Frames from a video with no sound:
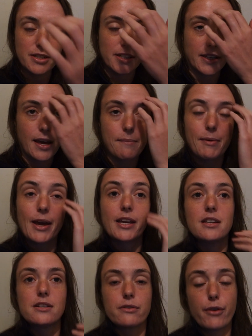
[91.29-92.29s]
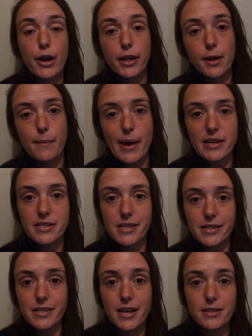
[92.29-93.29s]
to get back into running about
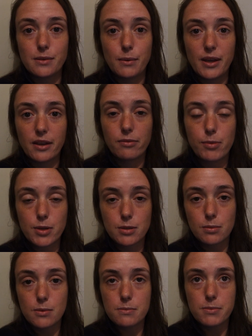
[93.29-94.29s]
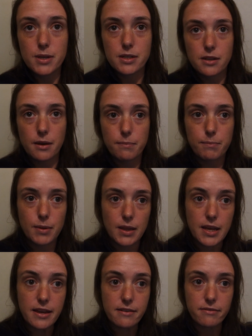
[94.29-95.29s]
6 days a week if possible, because I
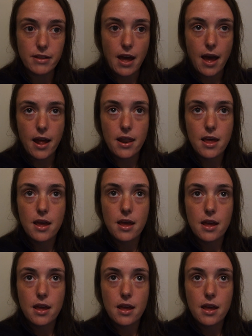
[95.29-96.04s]
believe that